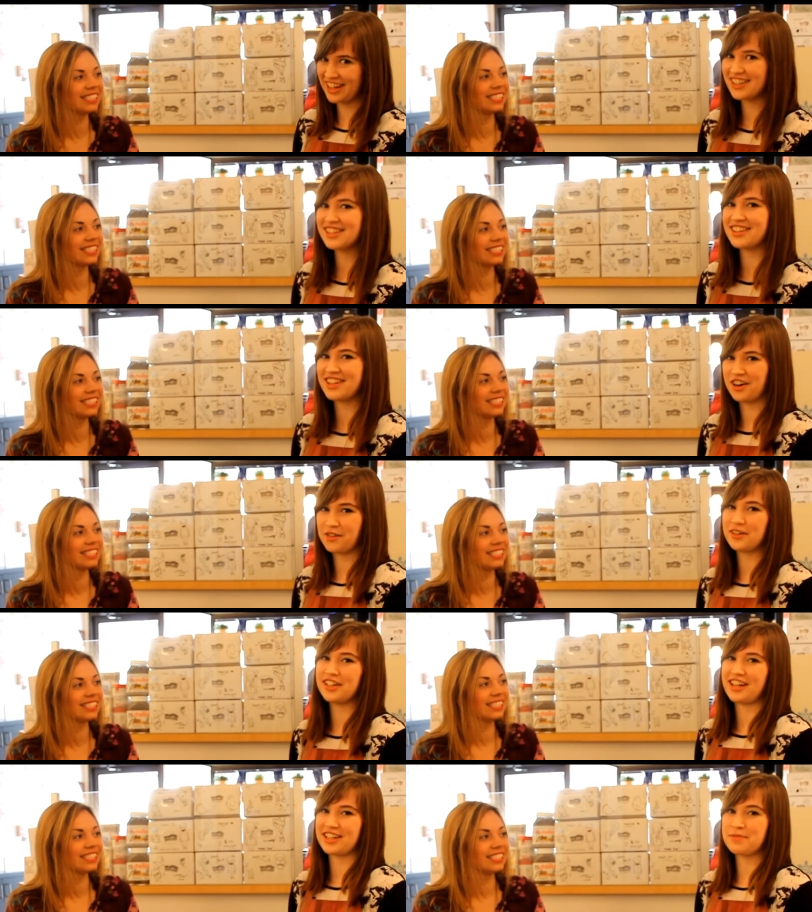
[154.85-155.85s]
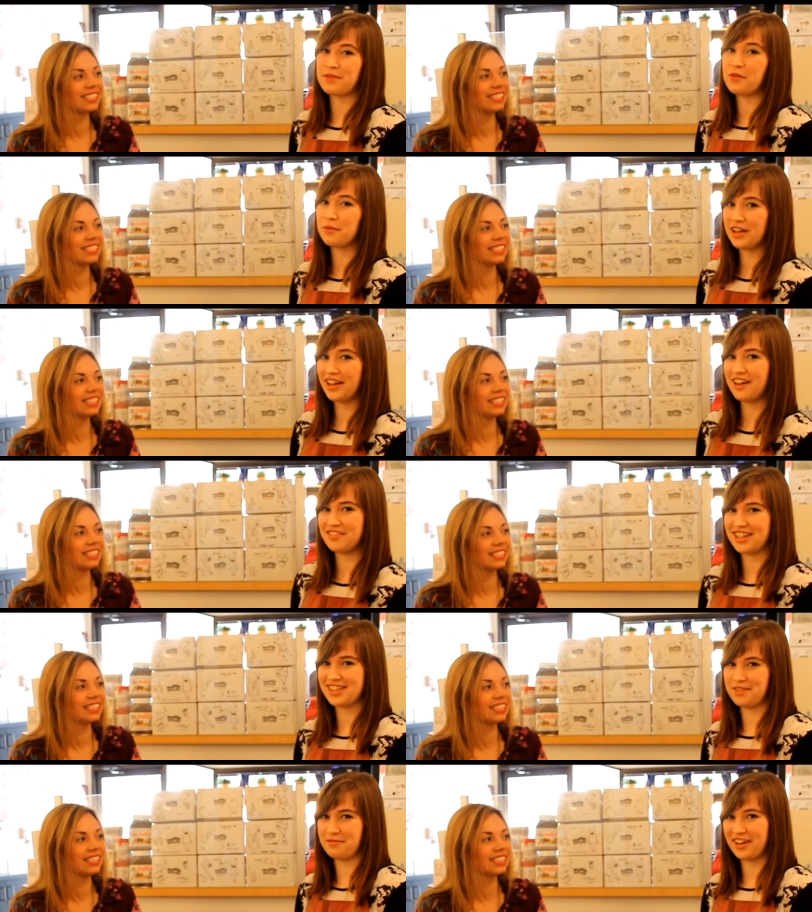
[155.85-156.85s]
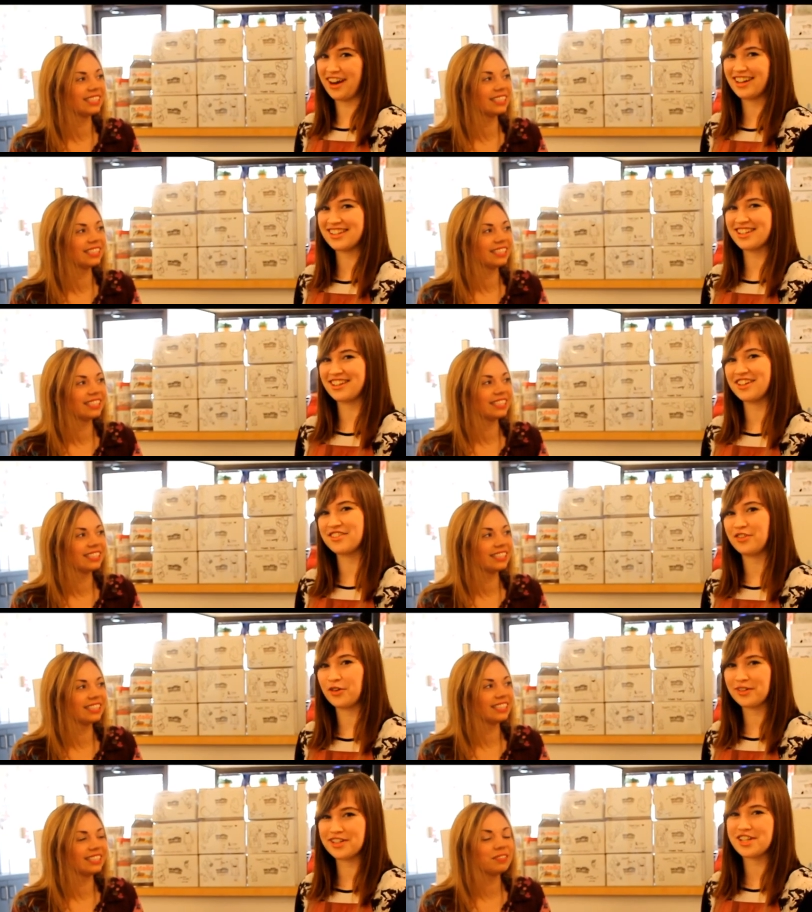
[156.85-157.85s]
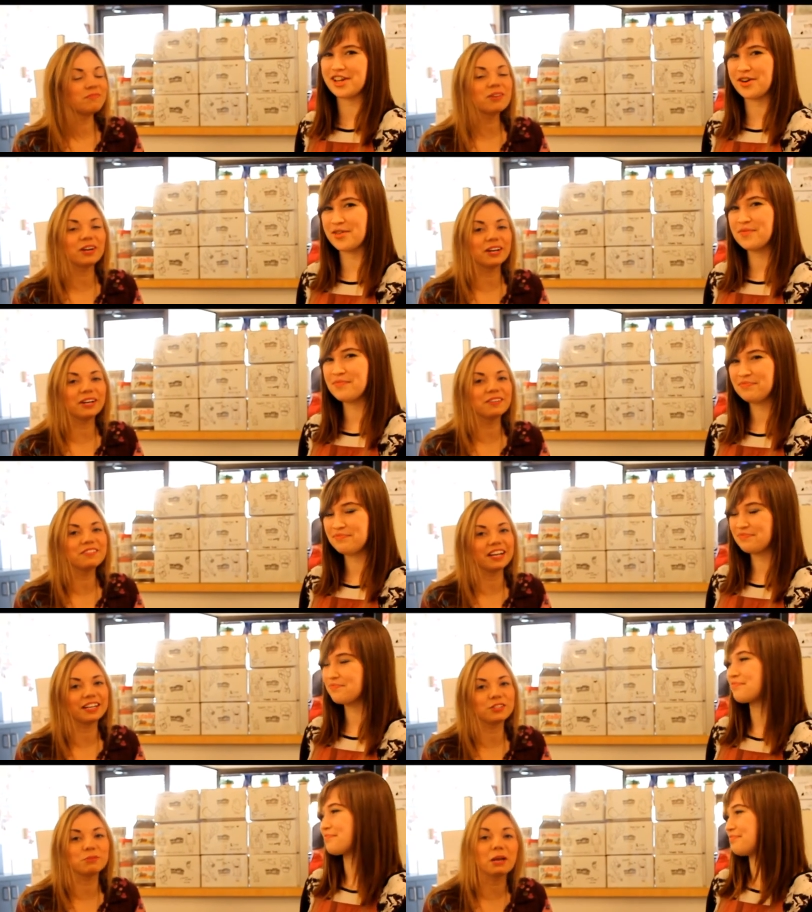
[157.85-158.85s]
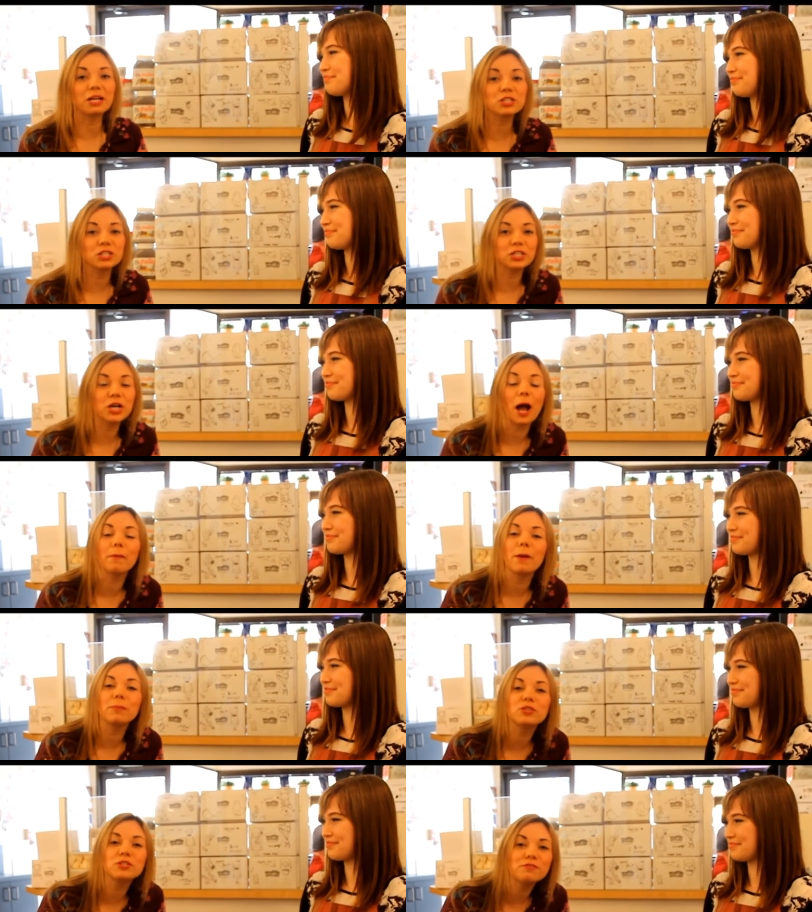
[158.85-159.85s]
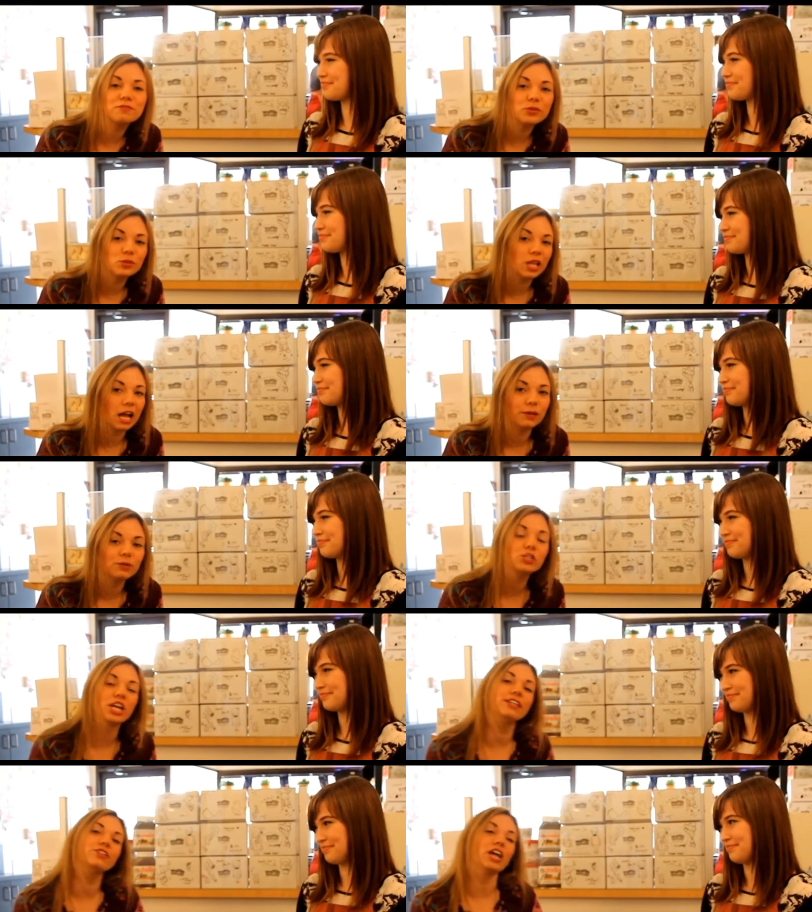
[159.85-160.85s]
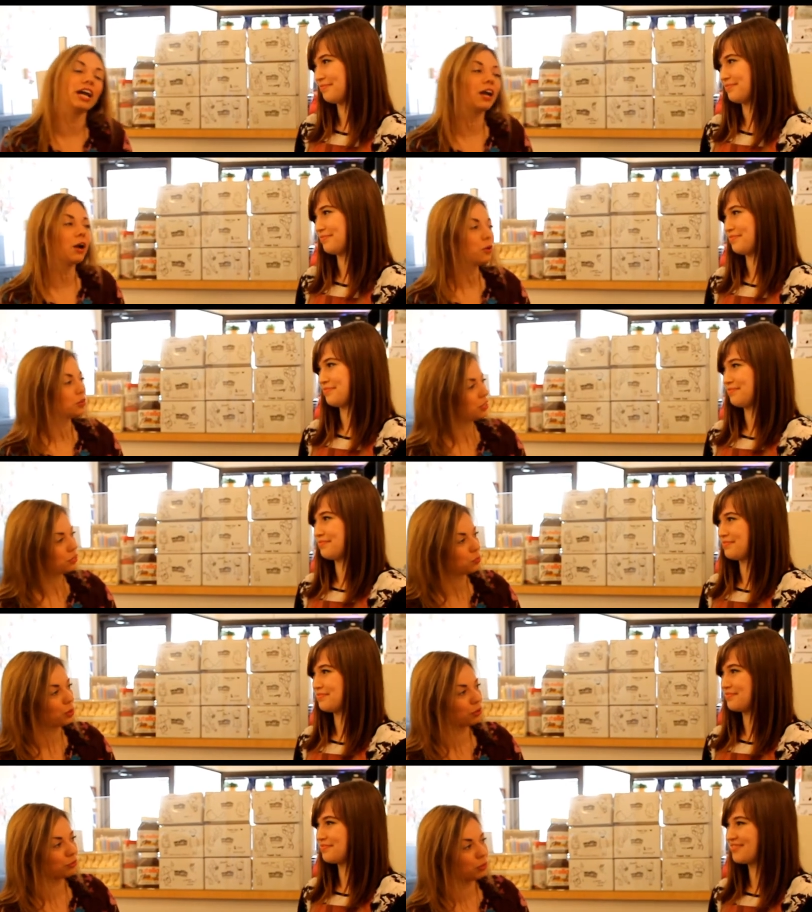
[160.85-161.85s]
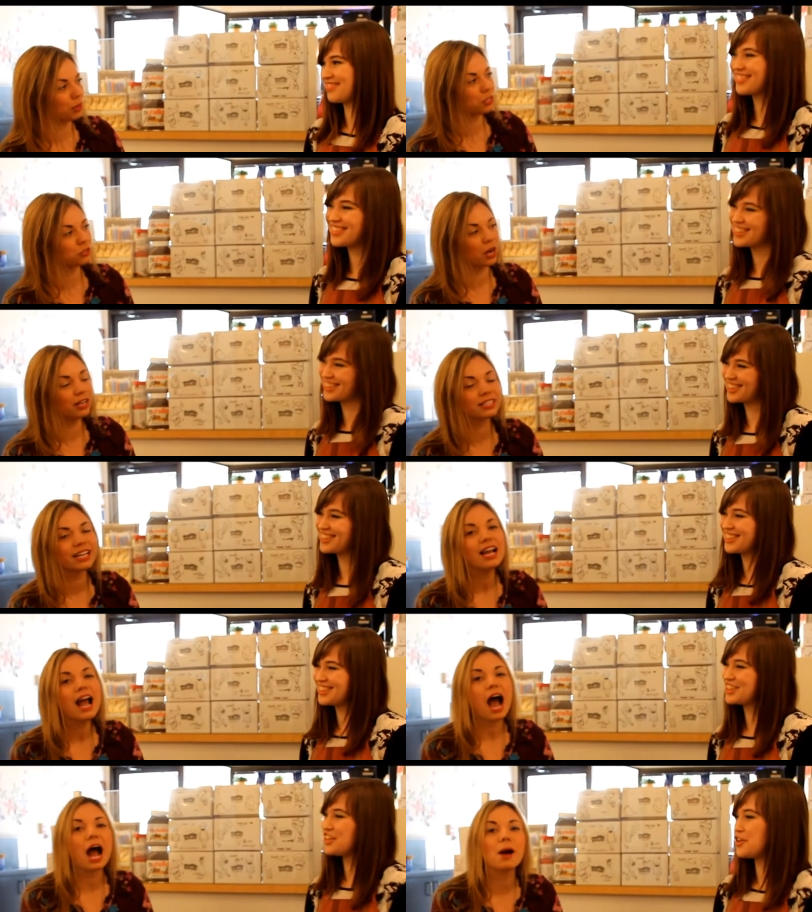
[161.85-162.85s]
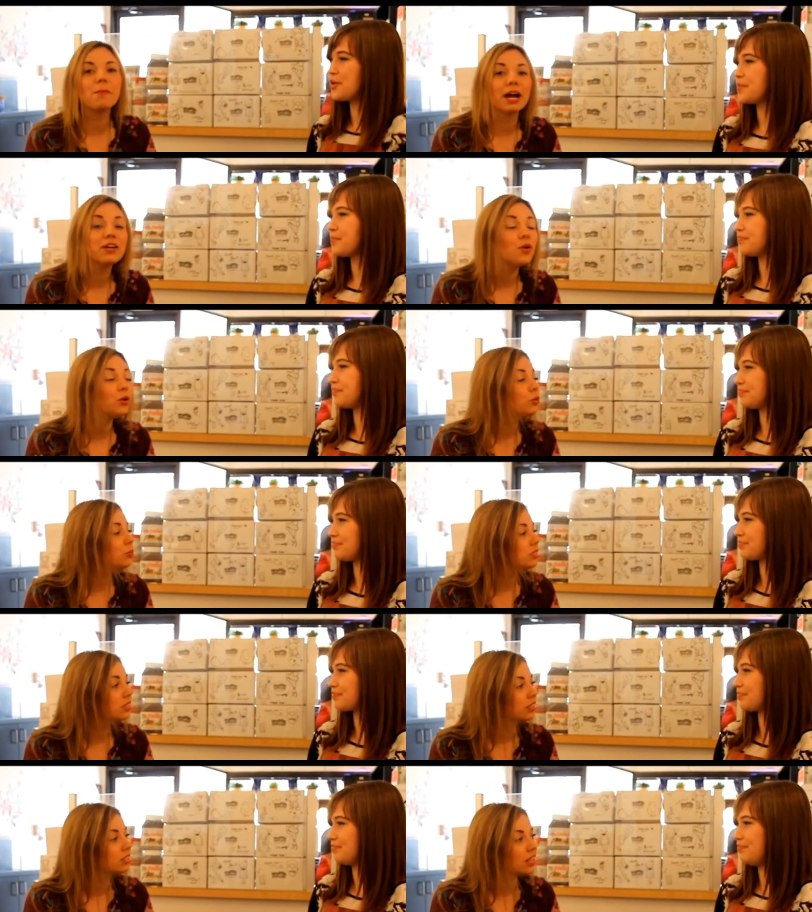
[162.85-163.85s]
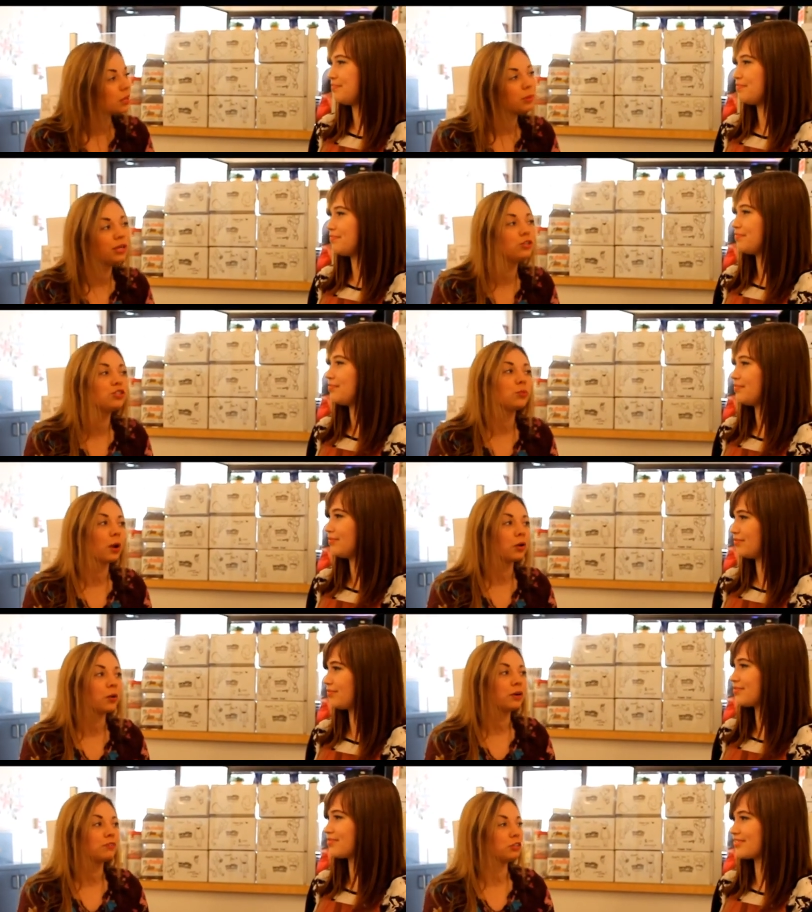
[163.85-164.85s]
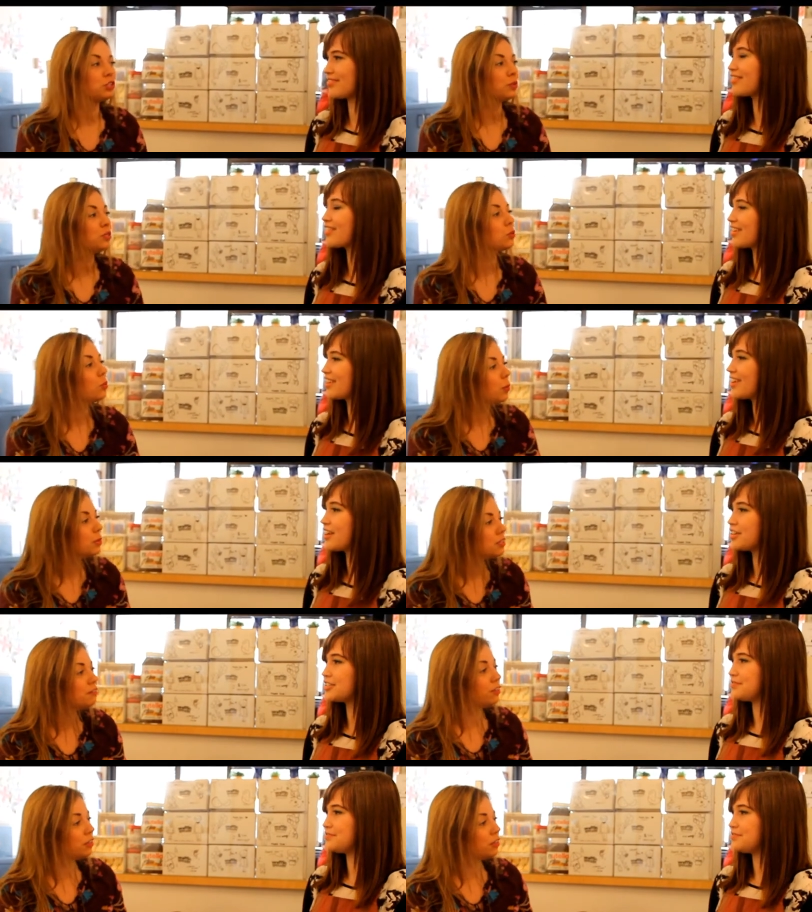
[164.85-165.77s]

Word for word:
Speaker 1: guests at the Art World Expo will have that surprise to look forward to. Perfect. So make sure you come up to the
Speaker 2: Food Lounge and check out this wonderful restaurant. Um, I know you recently celebrated your one-year anniversary. So what was the